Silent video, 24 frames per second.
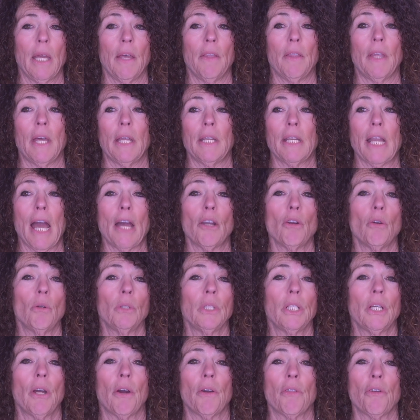That not
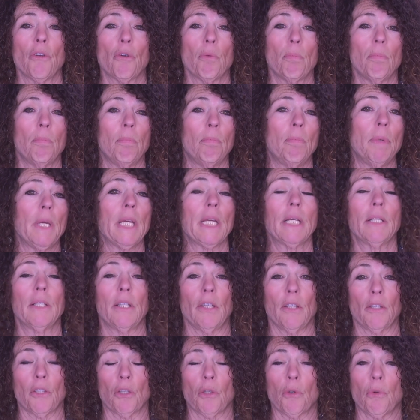only are there big
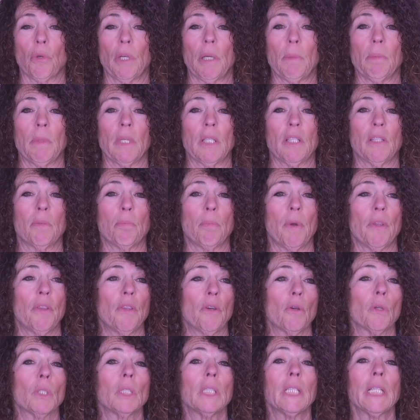disagreements, but
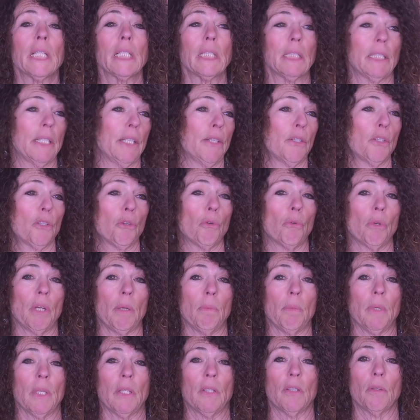there are little
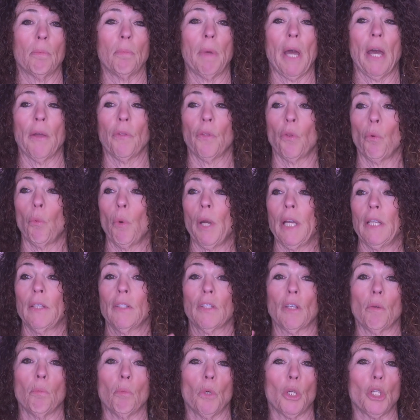disagreements about the way
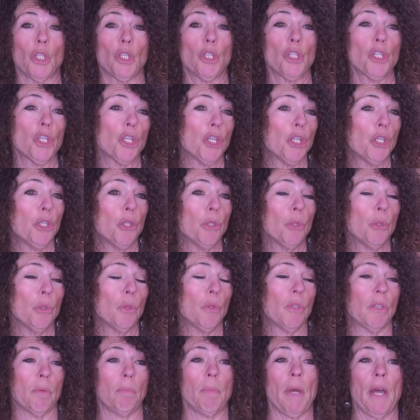someone
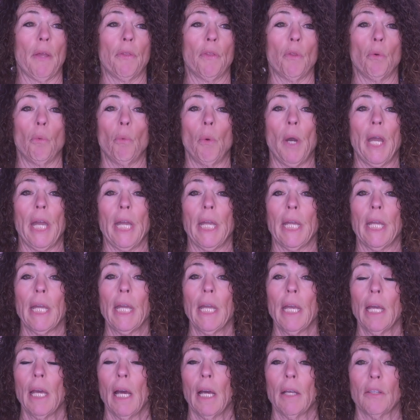chews, about the way
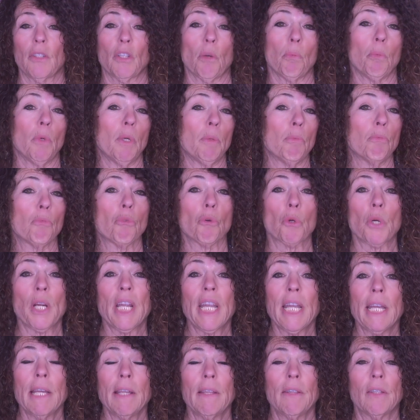someone
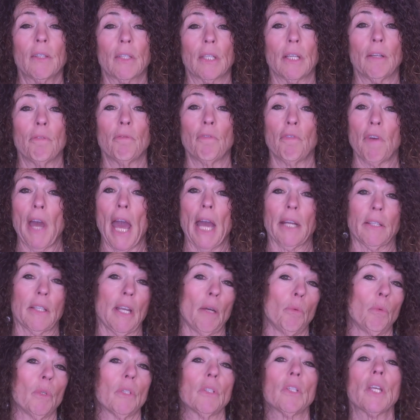breathes. In fact, I
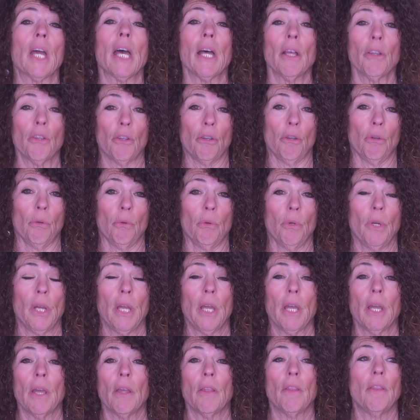will tell you
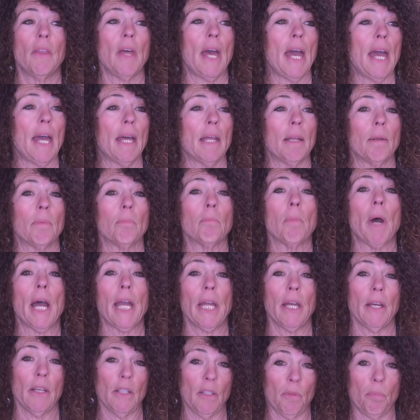that my
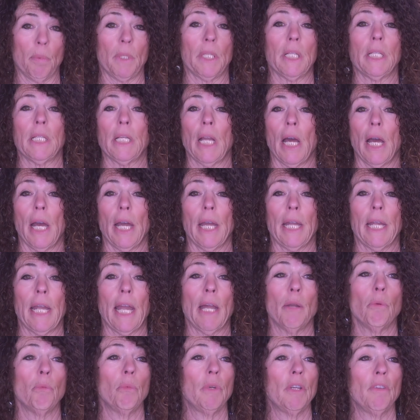husband and I,
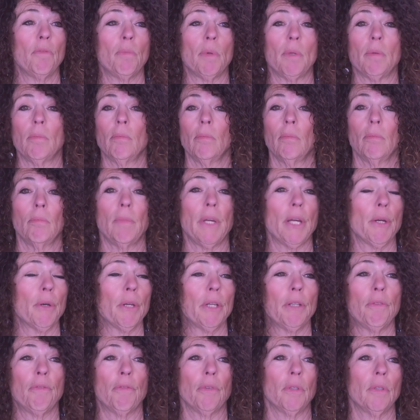and we've been
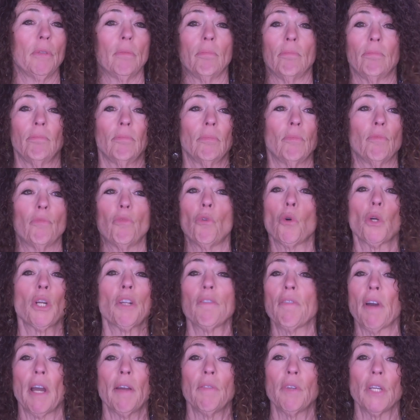married for
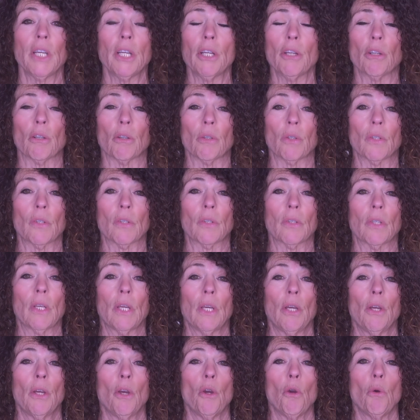45 years,
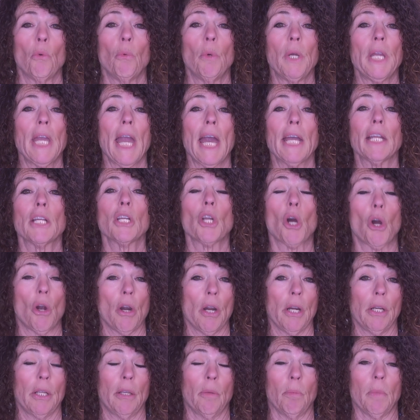we had an
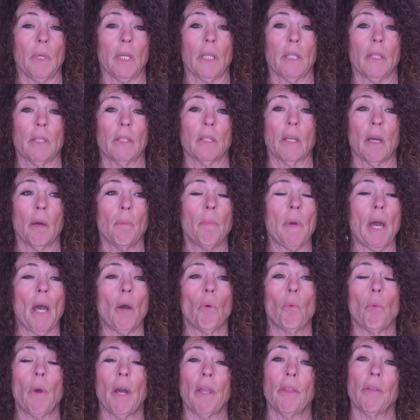argument
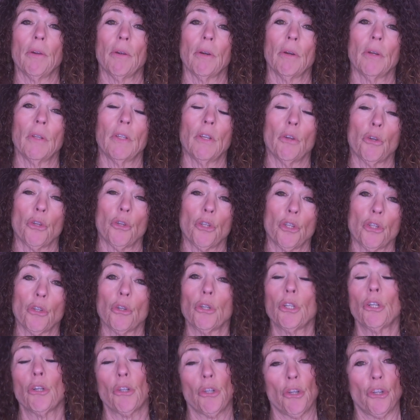about whether there
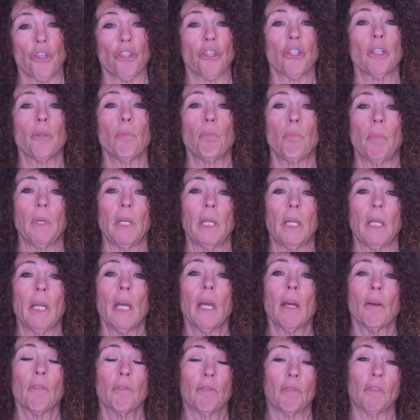should or shouldn't be
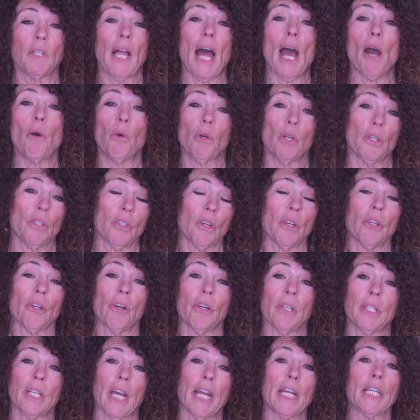flowers on
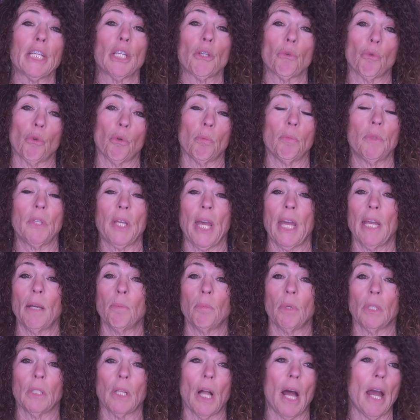our dining room
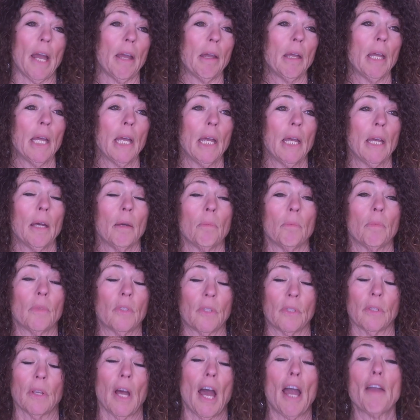table. I
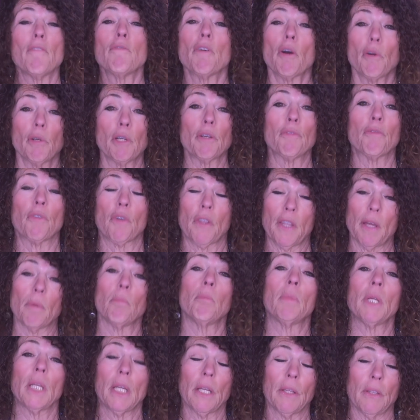voted for them
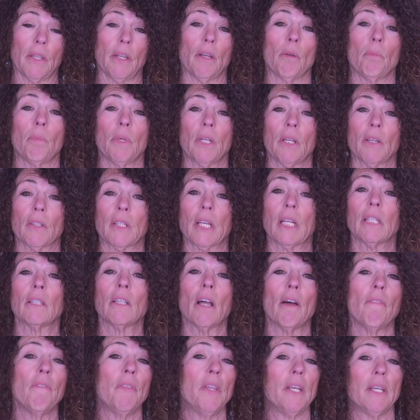being there because I
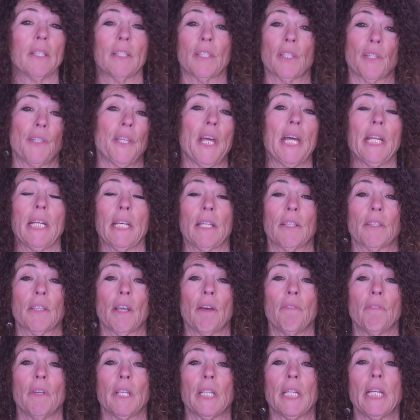love the aesthetics
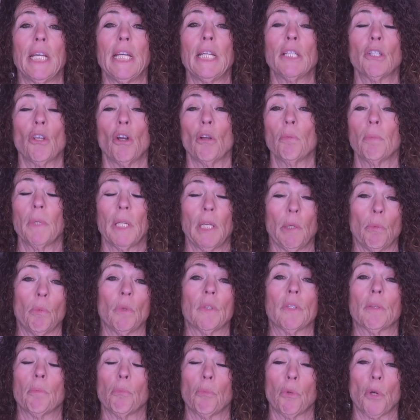of it, and he told me it
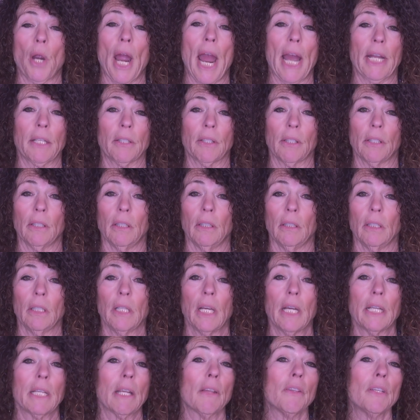was impractical.
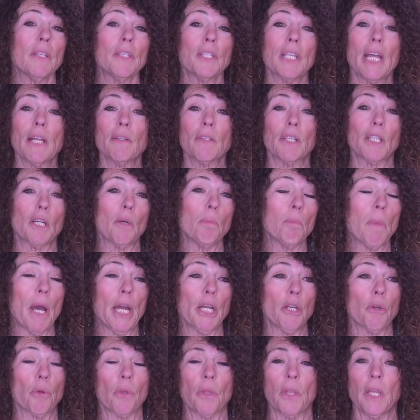Now, this sounds like a
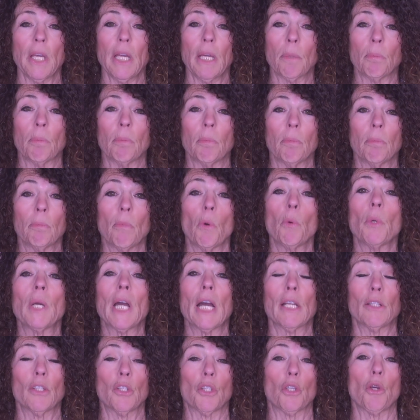minor thing, but we
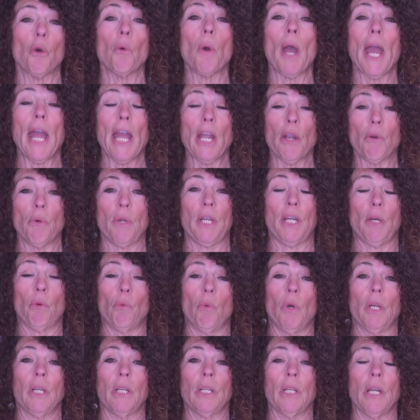got so angry at
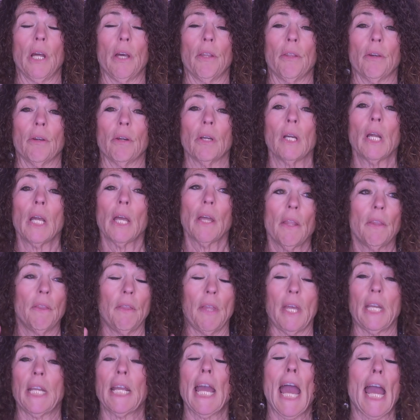one another
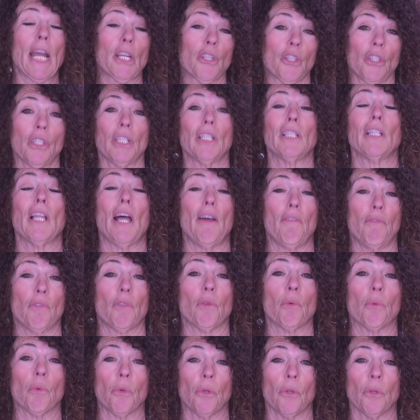that he actually left
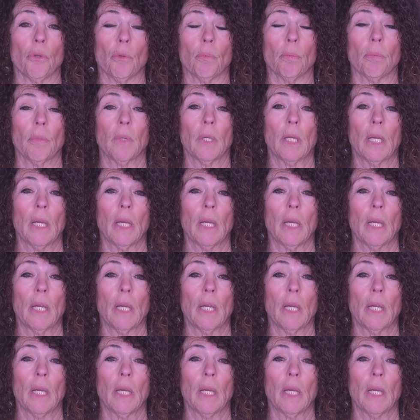the room.